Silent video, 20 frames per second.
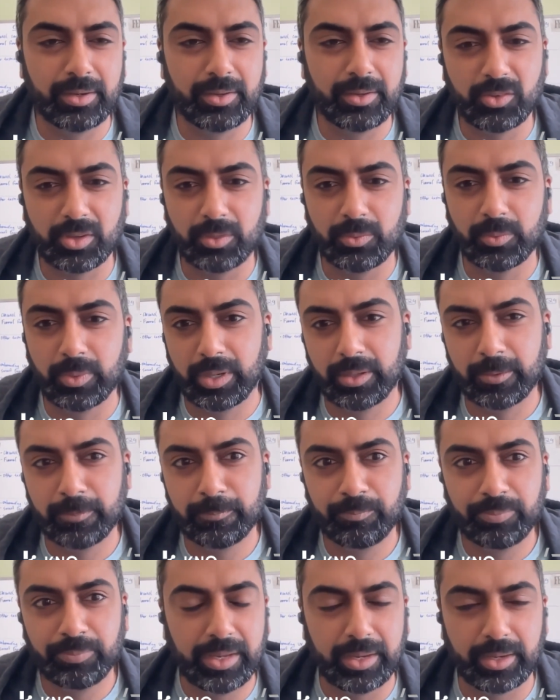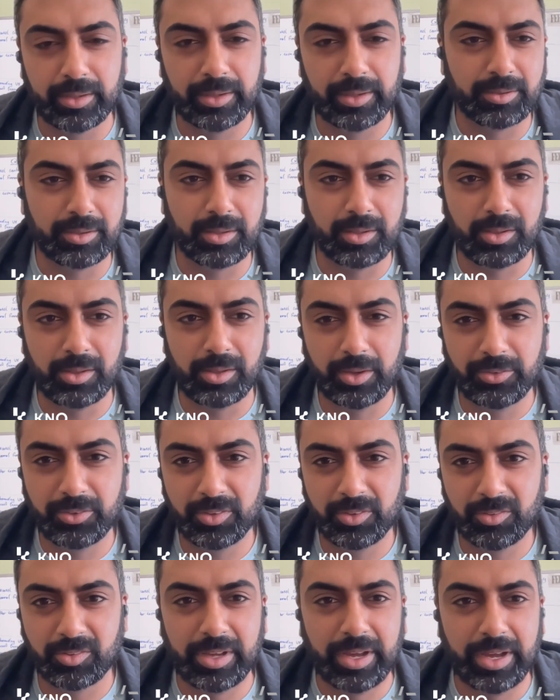And it's like, well, I connected Claude
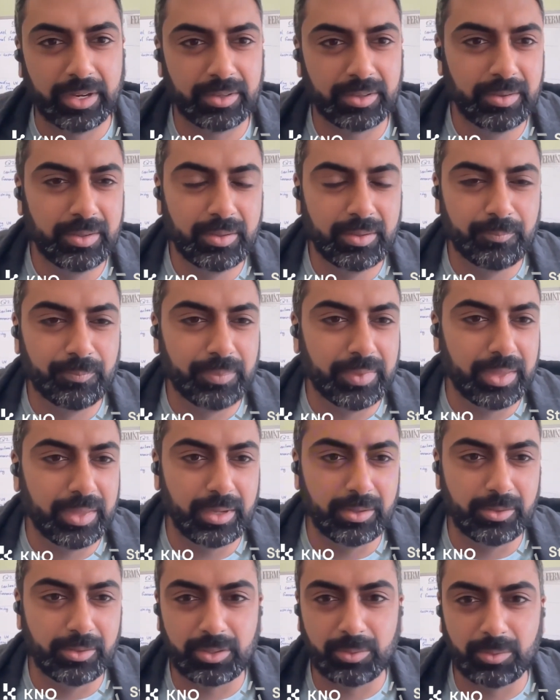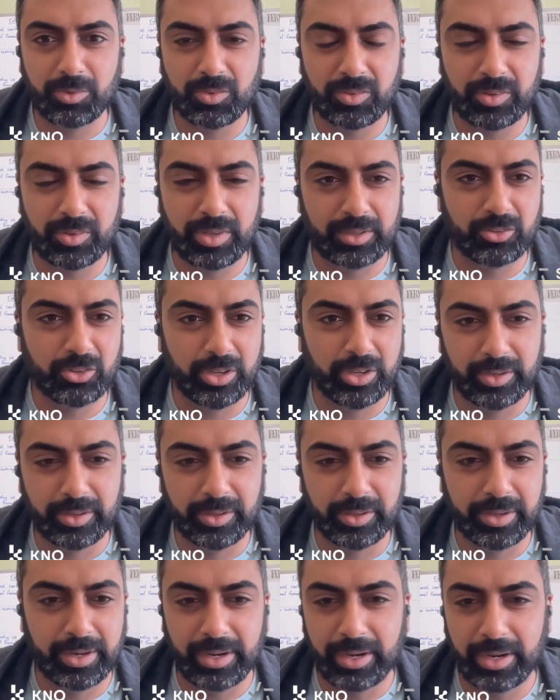to Slack. I looked up the Slack
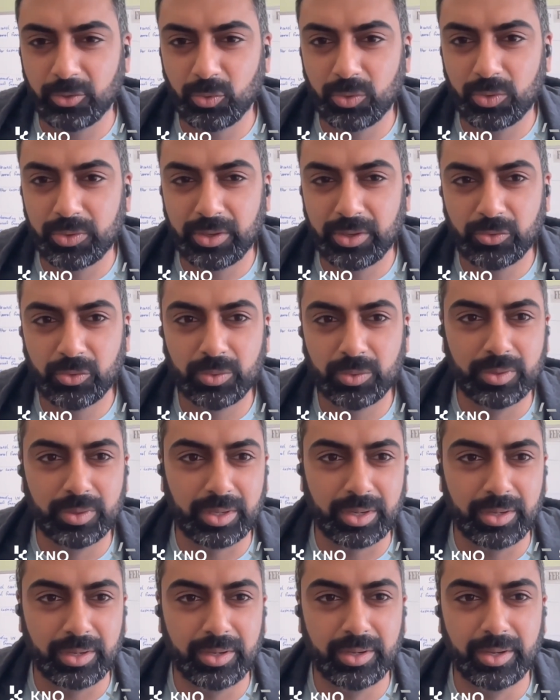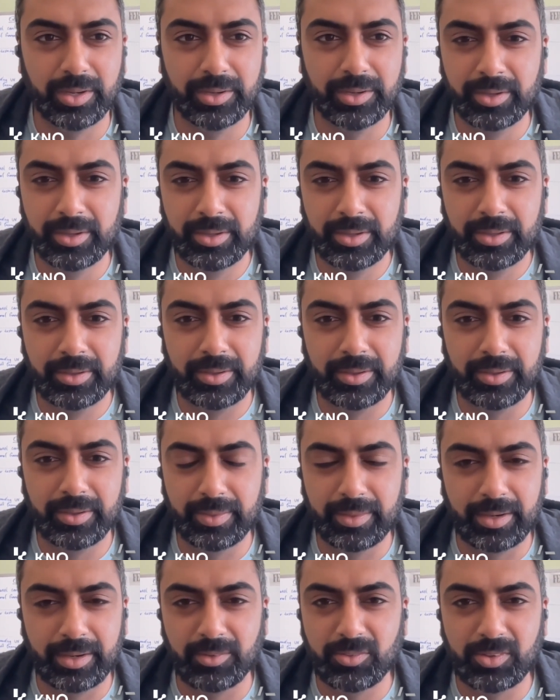channel. I asked what you guys were working on.
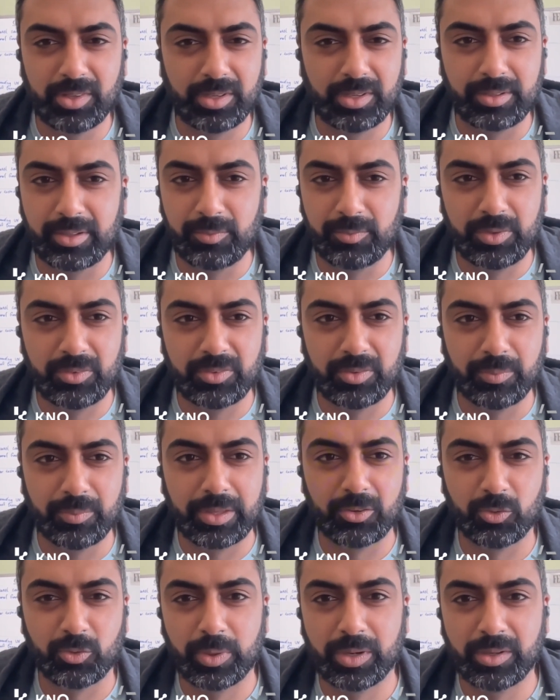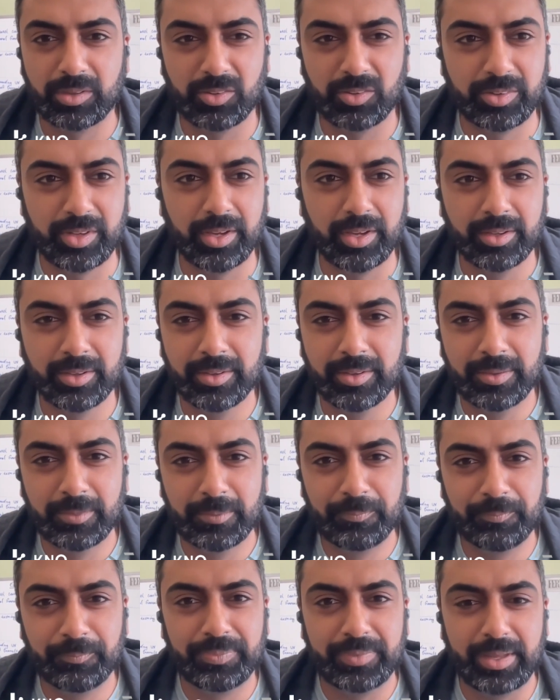And then I said, give me something smart to say.
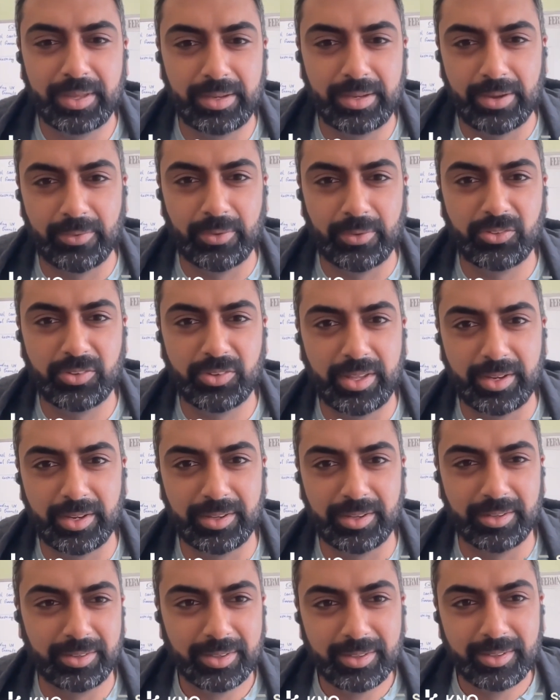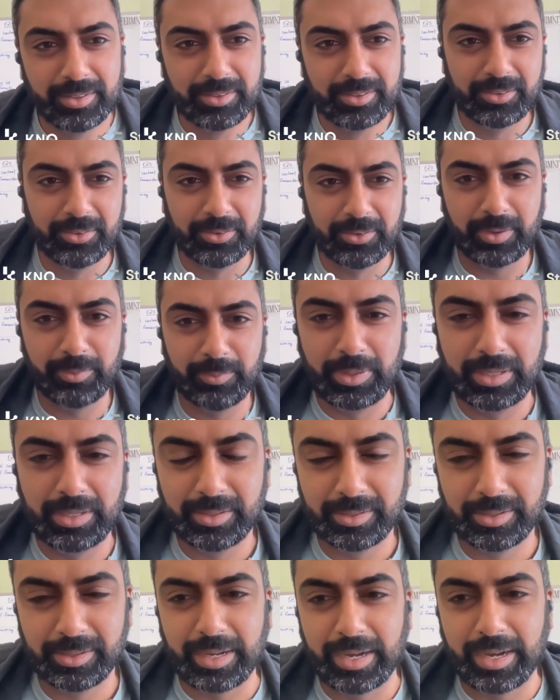And now I said it. You know what I
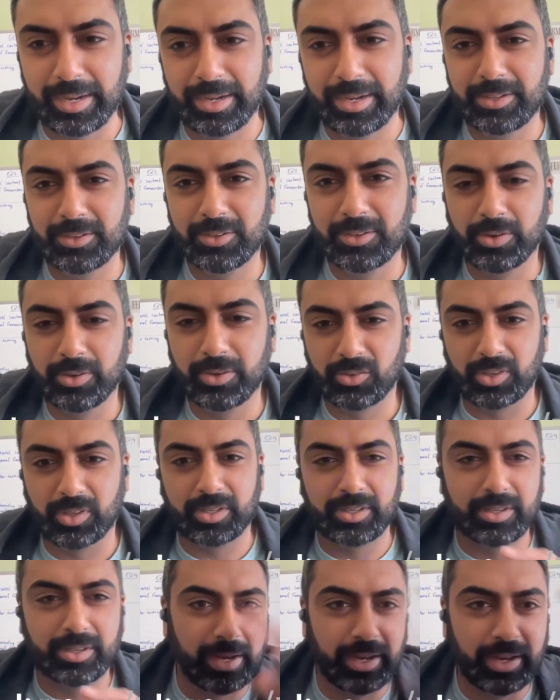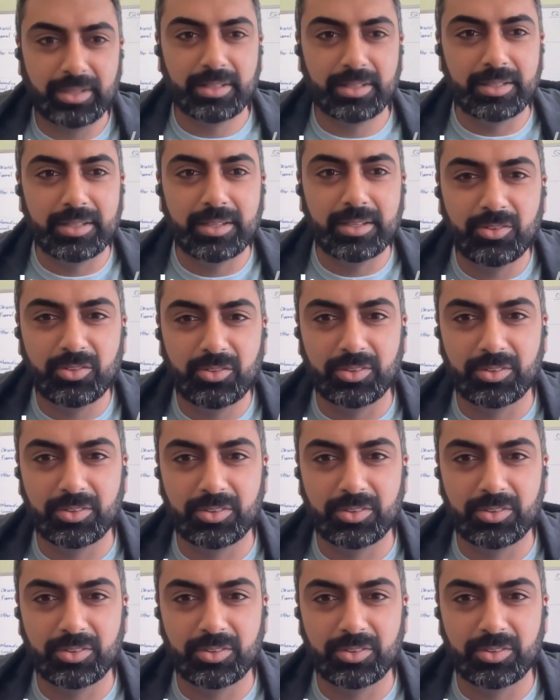mean? Like, it's like kind of easy.